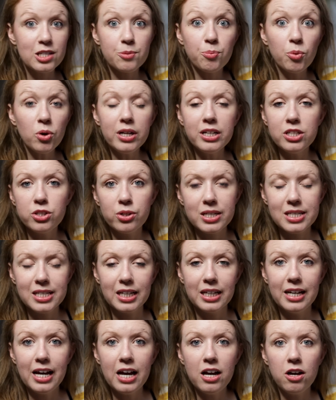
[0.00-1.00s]
It's more
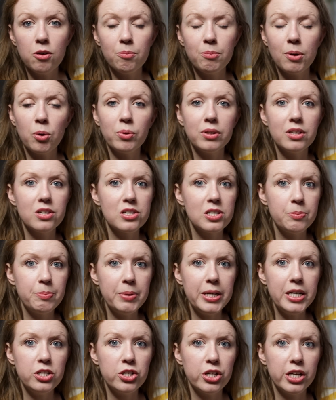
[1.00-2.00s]
interesting now, but when the
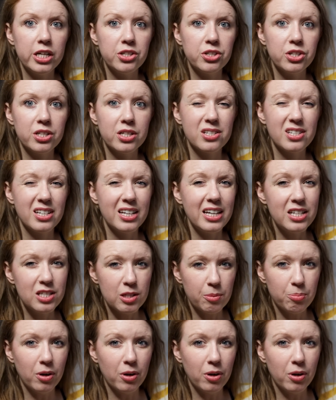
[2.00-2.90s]
speed changes, it's